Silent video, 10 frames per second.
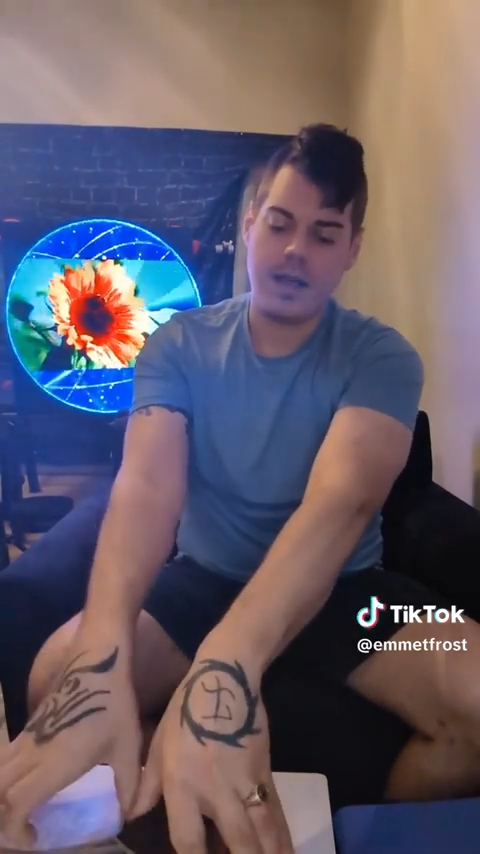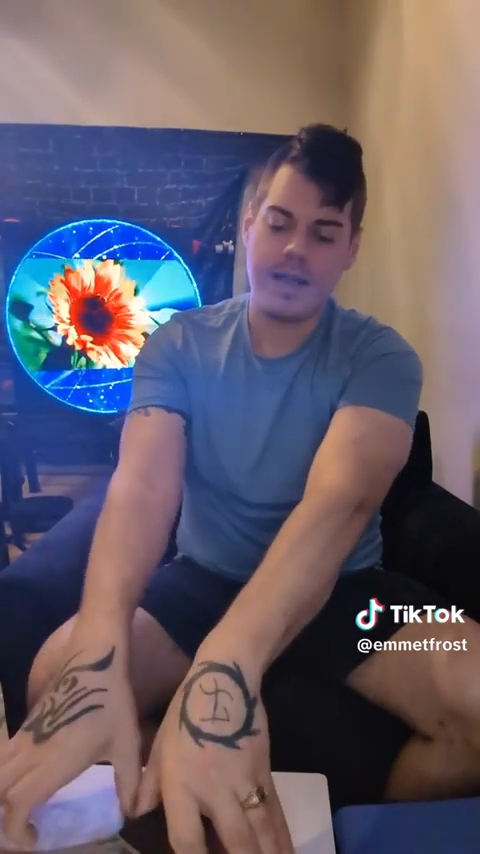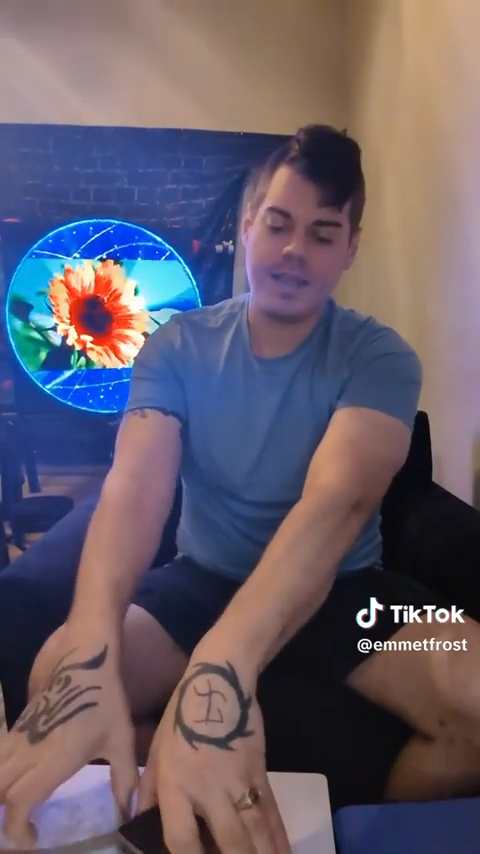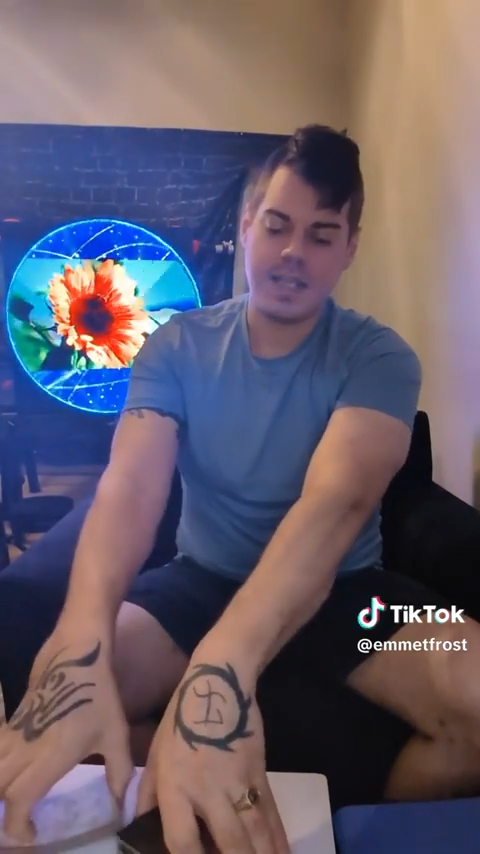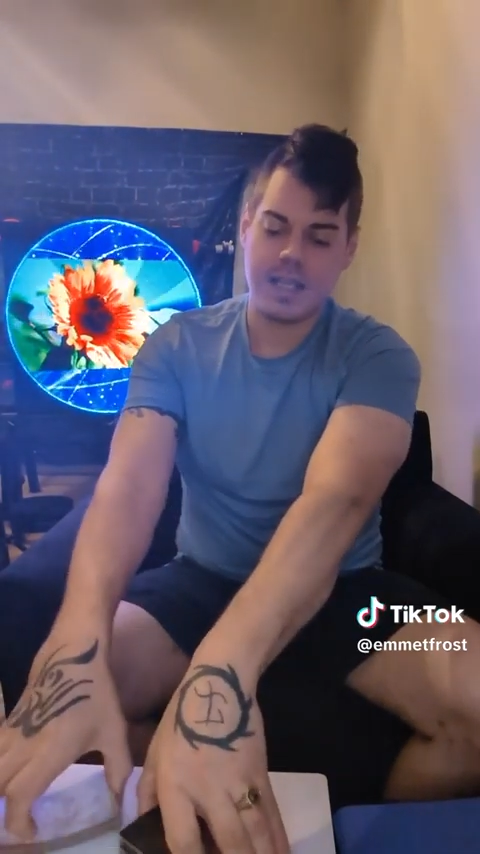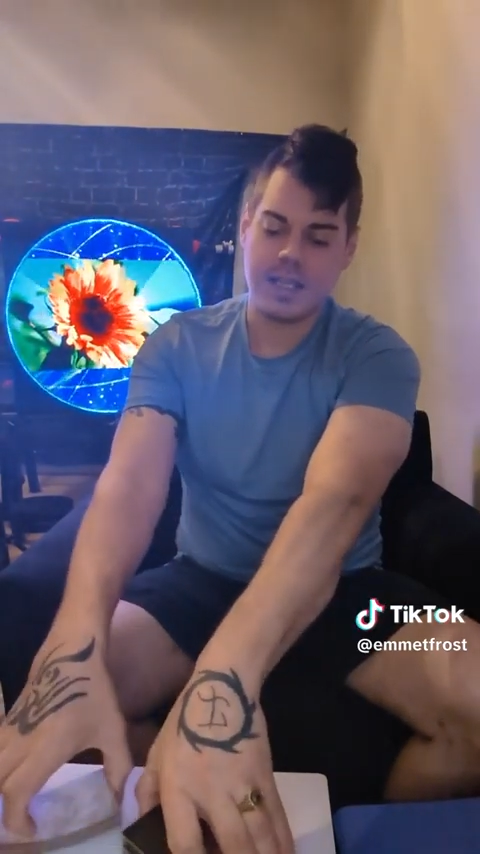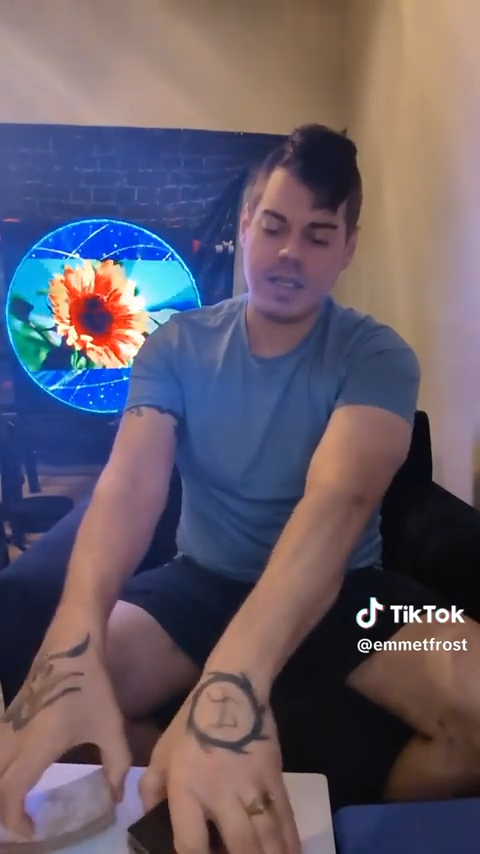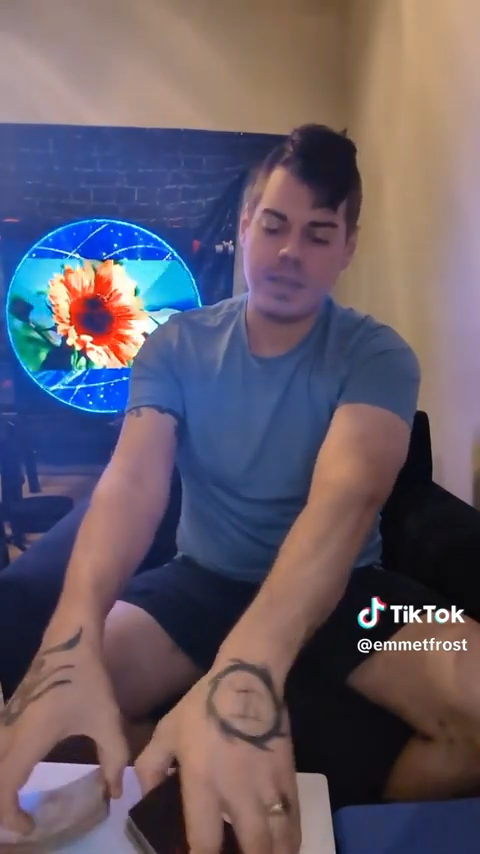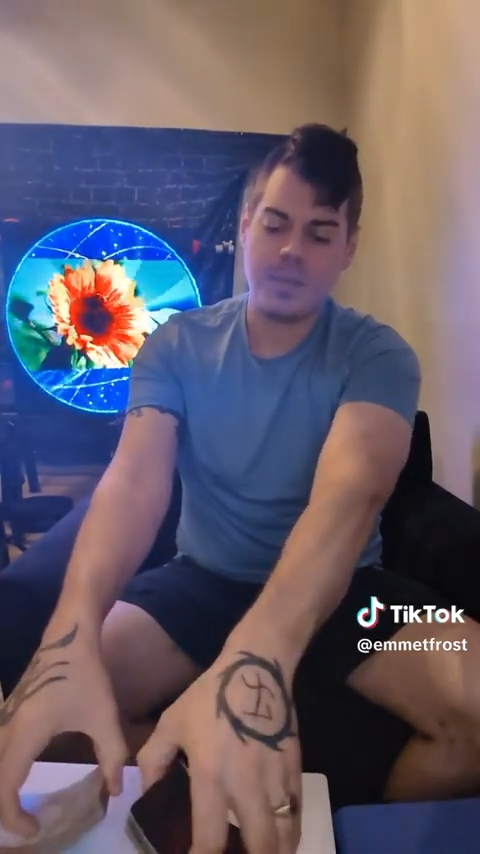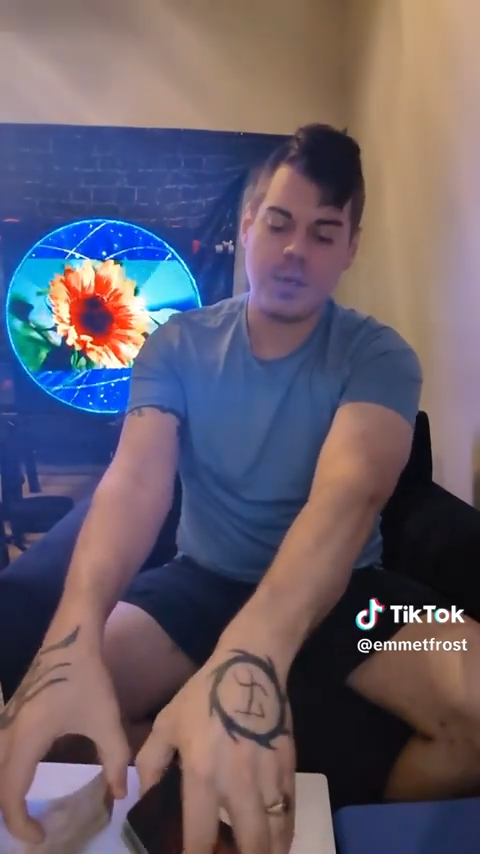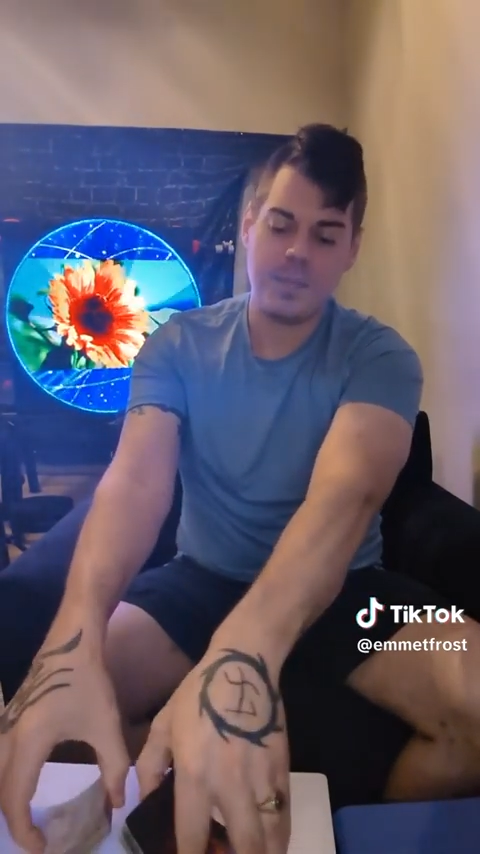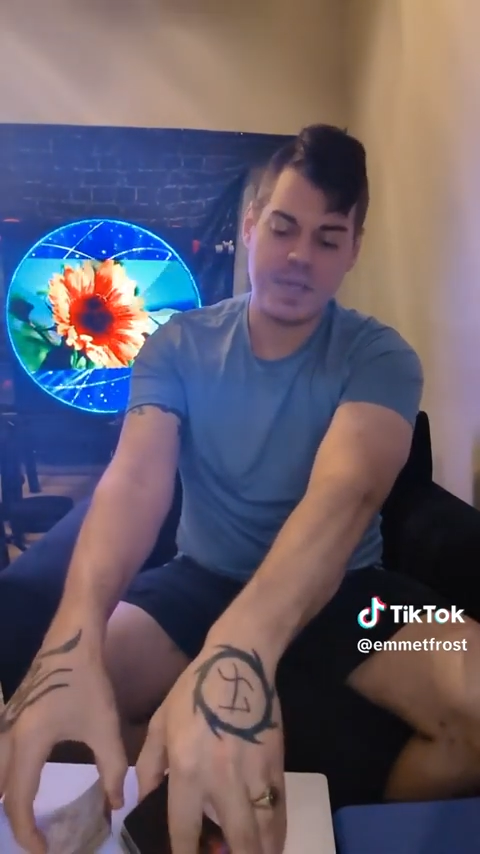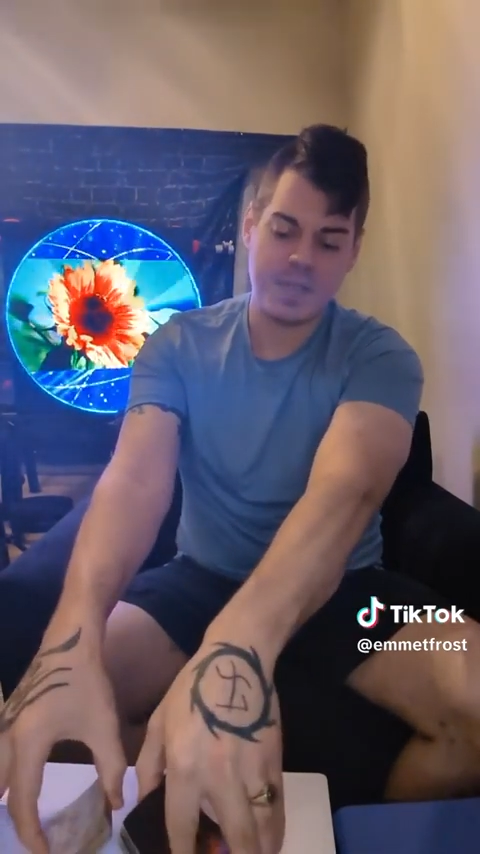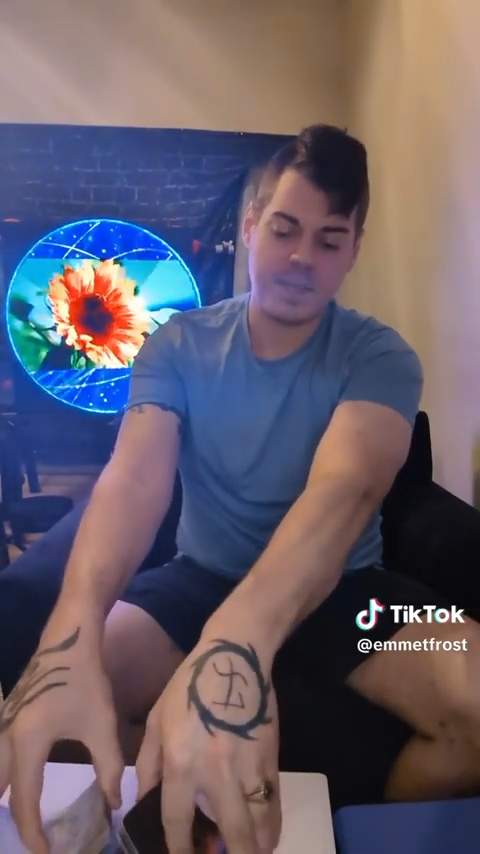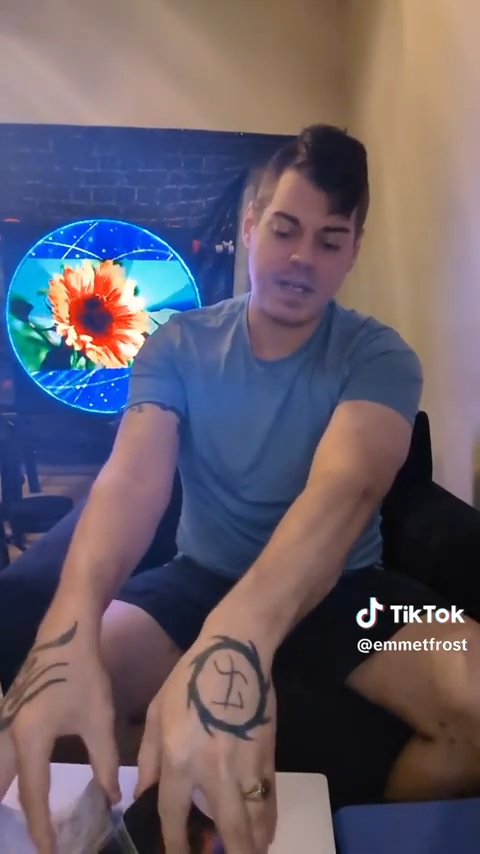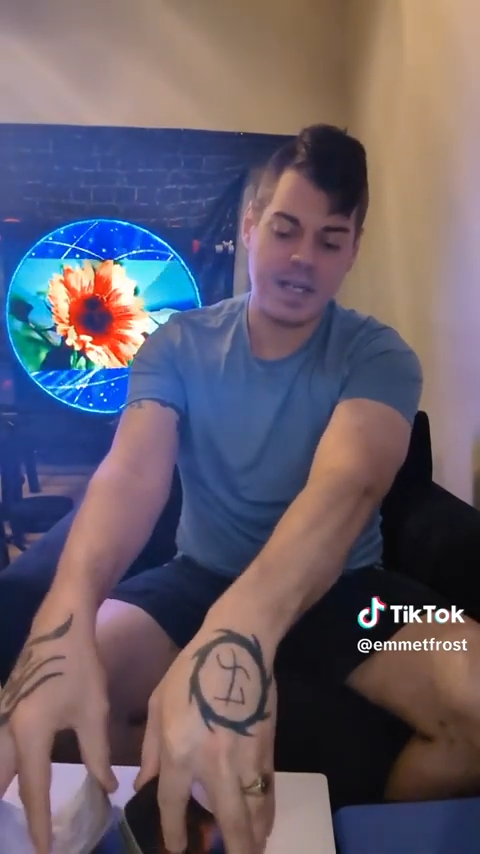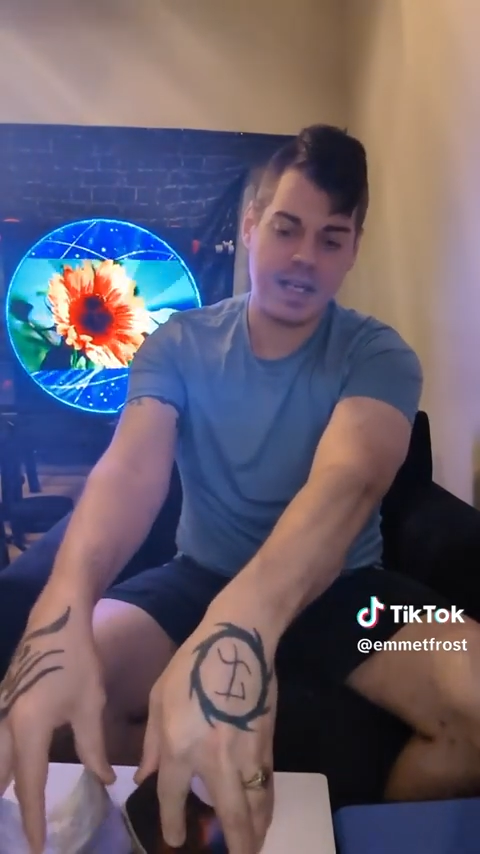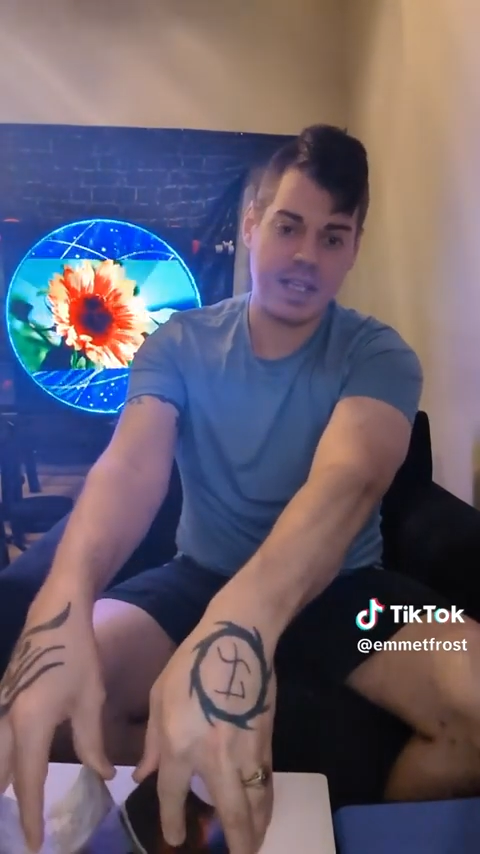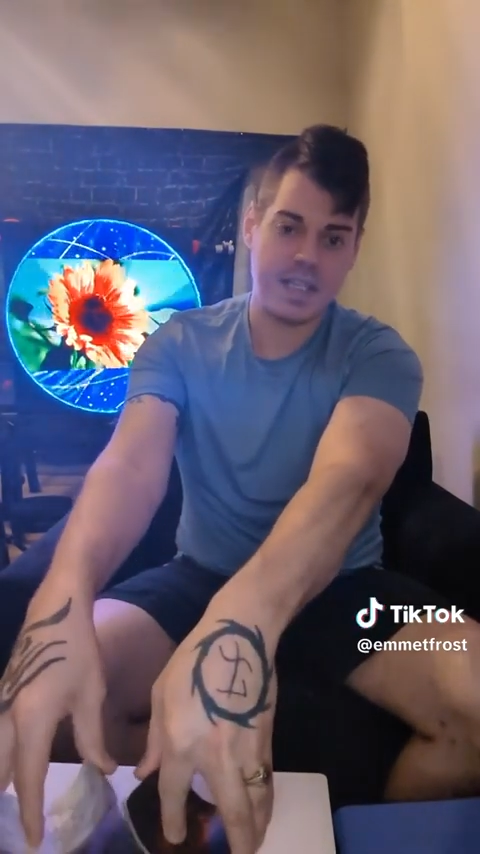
I think that the purpose behind